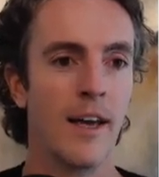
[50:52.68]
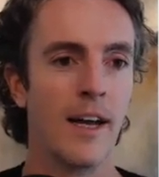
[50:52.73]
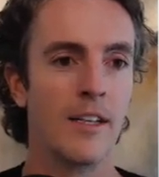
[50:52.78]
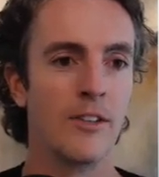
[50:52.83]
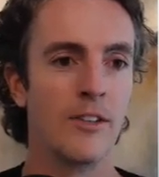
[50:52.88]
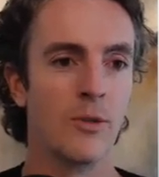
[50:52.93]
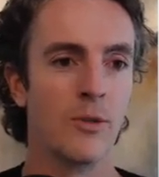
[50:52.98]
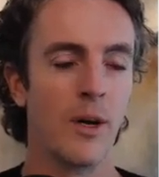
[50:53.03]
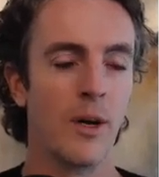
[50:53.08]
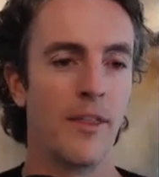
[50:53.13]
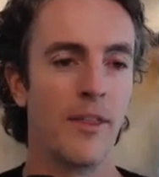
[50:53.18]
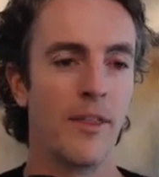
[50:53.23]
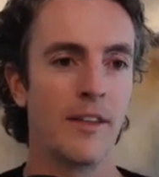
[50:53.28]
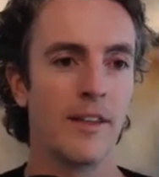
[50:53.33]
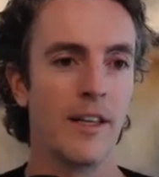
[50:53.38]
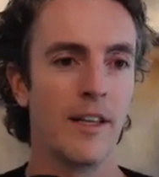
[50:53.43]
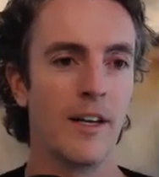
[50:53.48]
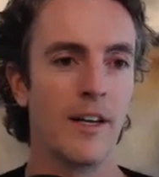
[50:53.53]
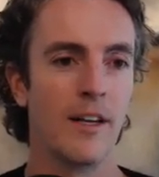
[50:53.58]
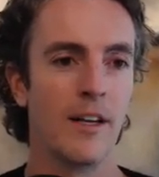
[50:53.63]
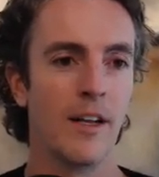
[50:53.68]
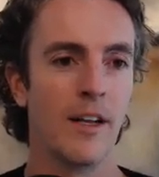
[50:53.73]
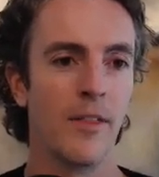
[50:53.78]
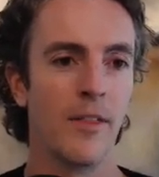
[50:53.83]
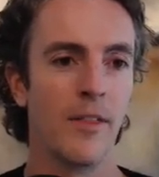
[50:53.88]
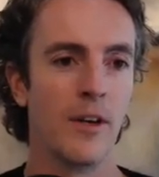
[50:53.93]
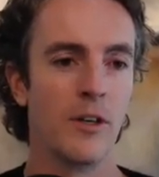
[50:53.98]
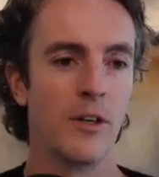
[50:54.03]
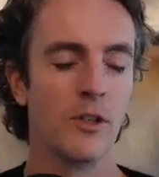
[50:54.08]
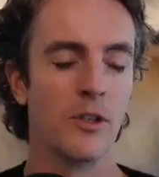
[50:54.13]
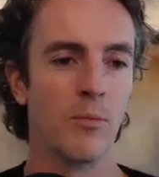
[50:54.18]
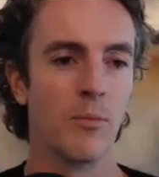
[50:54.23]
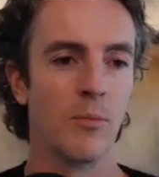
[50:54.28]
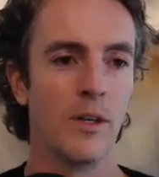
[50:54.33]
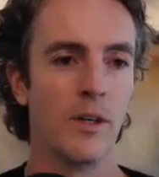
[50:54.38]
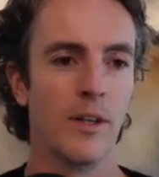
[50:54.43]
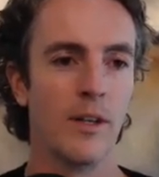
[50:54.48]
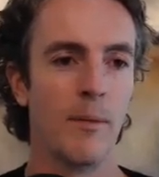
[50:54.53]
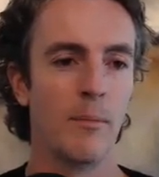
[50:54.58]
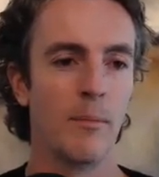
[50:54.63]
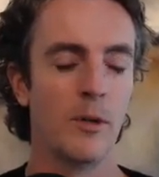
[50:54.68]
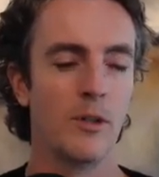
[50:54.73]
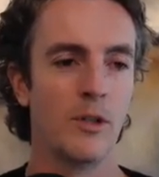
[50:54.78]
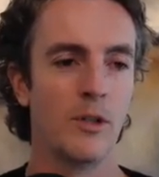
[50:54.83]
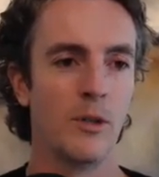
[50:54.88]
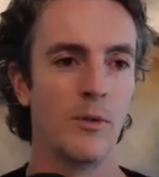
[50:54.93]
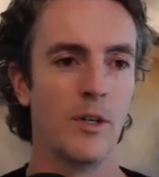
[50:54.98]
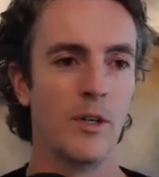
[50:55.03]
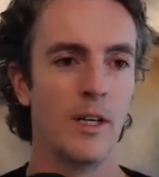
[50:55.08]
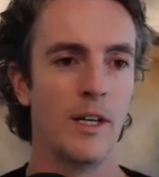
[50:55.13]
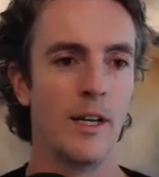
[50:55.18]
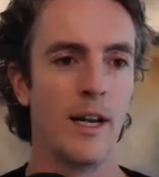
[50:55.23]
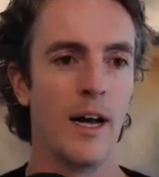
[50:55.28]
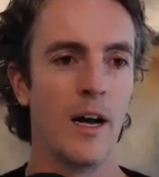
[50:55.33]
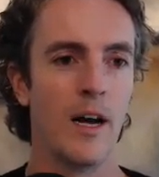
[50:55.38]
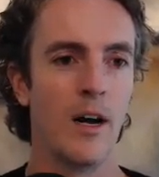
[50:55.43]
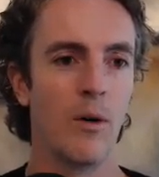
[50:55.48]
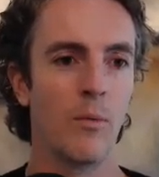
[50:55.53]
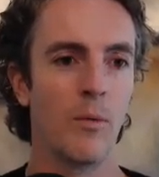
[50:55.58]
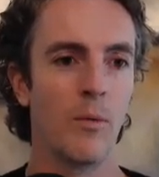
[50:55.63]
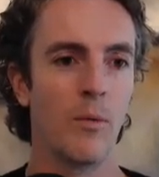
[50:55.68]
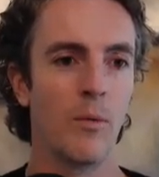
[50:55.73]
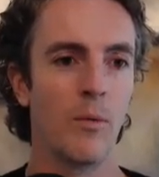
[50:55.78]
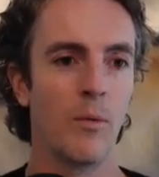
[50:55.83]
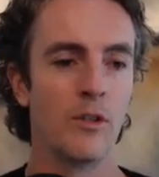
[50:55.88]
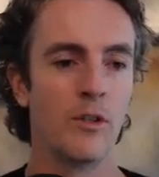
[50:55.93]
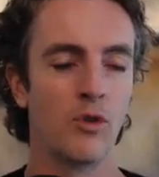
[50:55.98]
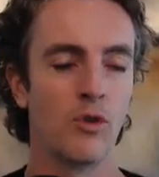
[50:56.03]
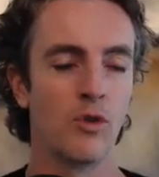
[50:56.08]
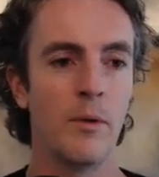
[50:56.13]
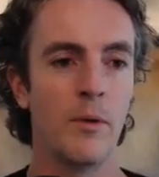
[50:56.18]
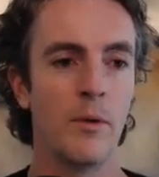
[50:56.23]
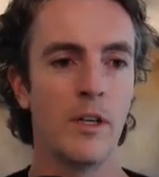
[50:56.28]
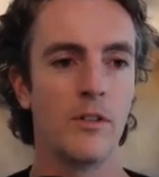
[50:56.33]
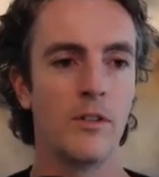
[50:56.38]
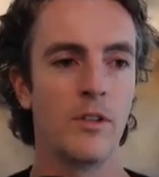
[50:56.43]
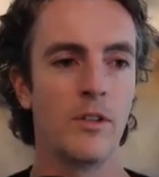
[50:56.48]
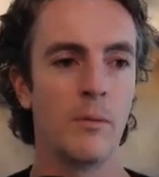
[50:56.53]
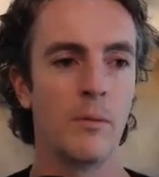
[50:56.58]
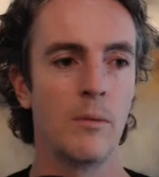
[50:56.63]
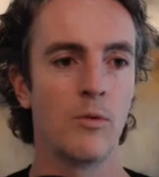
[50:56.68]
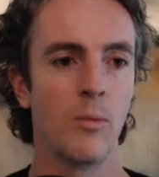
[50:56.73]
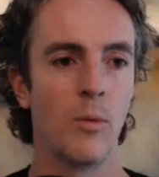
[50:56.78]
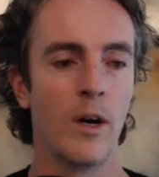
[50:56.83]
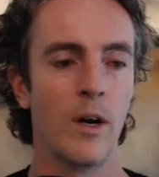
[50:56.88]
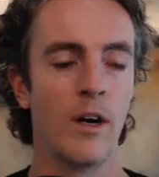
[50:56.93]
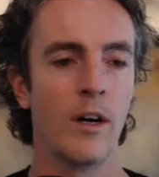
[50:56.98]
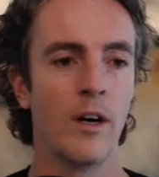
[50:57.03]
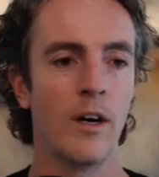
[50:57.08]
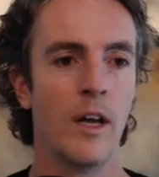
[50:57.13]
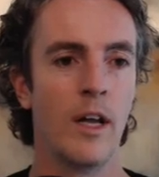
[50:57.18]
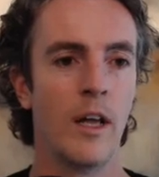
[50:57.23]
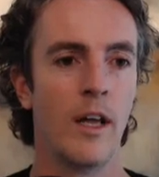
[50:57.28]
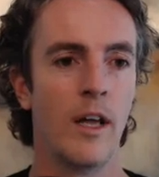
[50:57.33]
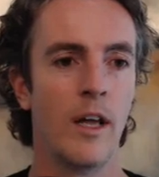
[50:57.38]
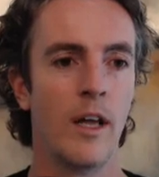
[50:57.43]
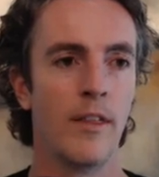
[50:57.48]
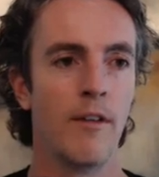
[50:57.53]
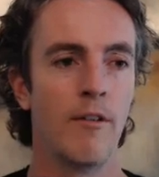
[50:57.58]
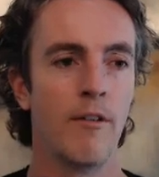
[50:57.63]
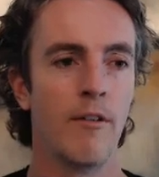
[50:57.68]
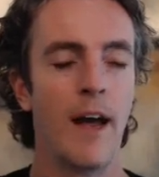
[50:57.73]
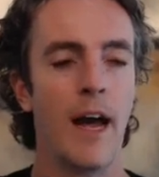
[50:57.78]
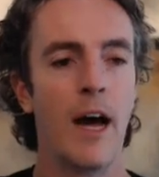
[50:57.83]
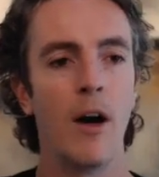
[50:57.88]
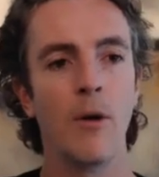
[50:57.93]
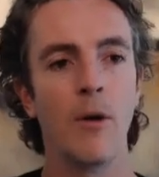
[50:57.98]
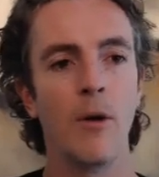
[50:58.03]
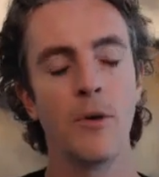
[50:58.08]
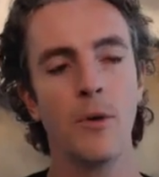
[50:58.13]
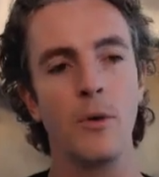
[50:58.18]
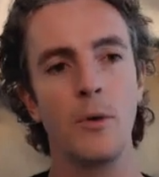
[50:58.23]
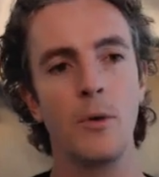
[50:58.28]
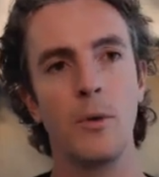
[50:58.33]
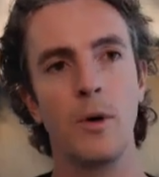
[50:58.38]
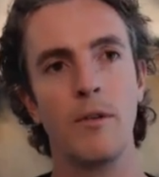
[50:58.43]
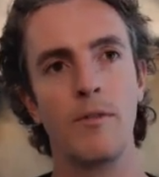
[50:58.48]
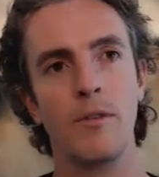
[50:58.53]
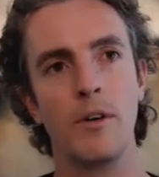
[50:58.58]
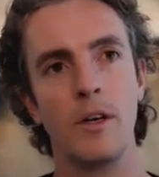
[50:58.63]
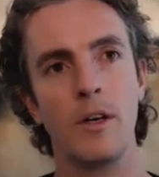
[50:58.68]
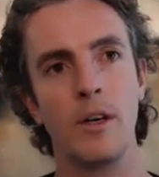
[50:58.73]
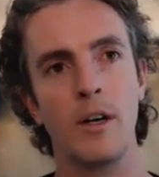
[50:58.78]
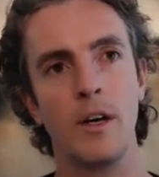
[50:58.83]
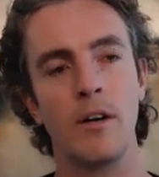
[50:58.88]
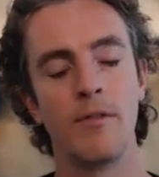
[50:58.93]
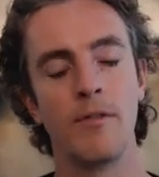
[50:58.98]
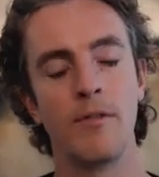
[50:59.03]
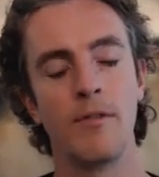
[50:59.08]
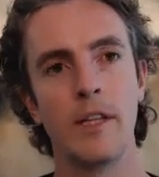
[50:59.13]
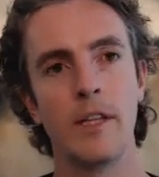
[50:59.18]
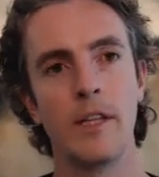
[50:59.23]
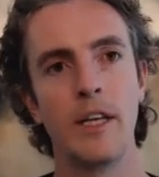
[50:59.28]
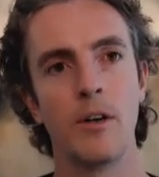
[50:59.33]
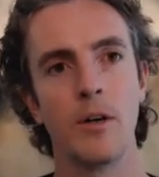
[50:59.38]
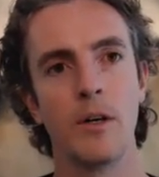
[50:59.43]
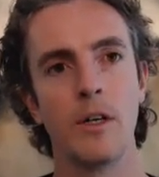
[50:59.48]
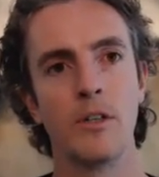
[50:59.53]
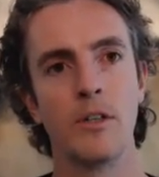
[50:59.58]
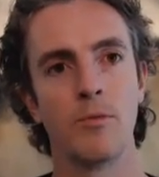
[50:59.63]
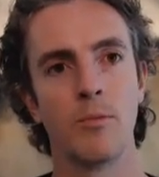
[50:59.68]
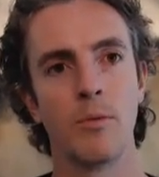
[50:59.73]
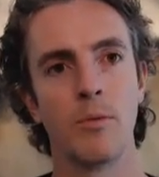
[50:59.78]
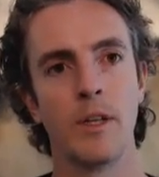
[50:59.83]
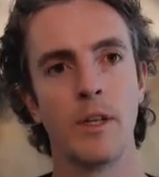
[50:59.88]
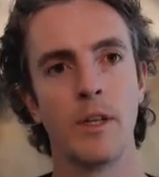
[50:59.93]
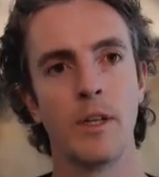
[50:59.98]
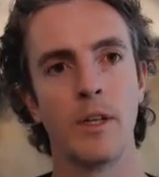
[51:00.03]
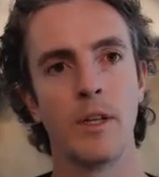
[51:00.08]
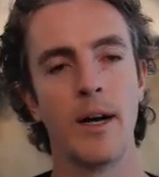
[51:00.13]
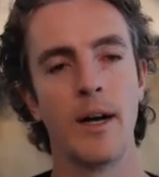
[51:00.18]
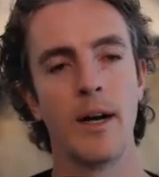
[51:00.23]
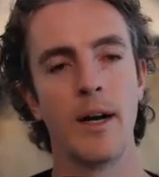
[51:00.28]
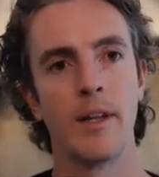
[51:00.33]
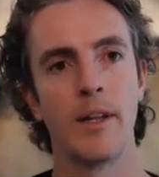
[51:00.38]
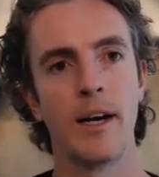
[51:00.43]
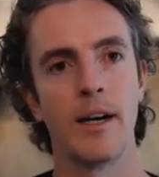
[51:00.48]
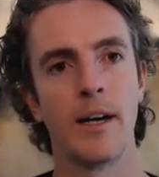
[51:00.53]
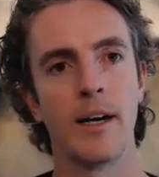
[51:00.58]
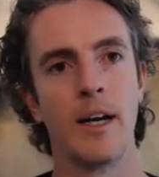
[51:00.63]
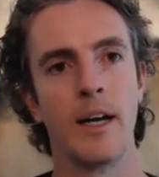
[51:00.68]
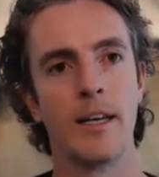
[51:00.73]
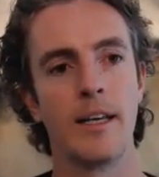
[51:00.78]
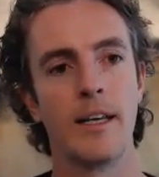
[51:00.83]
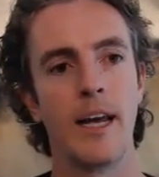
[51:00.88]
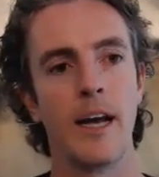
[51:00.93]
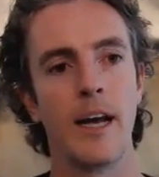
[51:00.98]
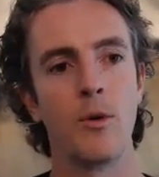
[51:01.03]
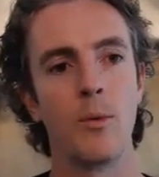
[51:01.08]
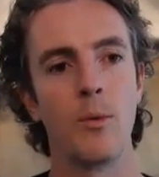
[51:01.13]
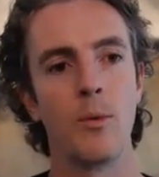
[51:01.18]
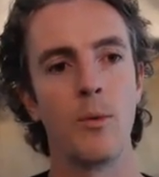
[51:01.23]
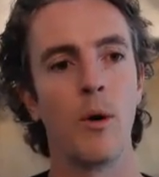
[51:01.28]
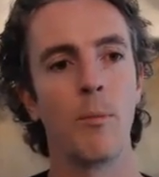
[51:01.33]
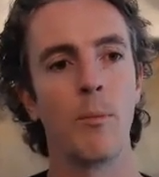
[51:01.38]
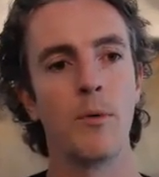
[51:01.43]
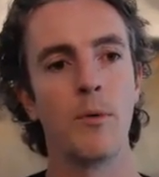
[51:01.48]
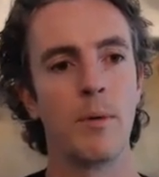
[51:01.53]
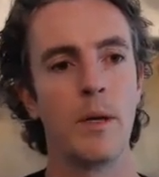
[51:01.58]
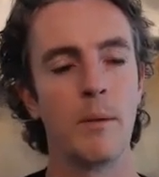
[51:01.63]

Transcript: And so I think that there's a real opportunity now with distributed teams where the value of a leader is really around like, can you help your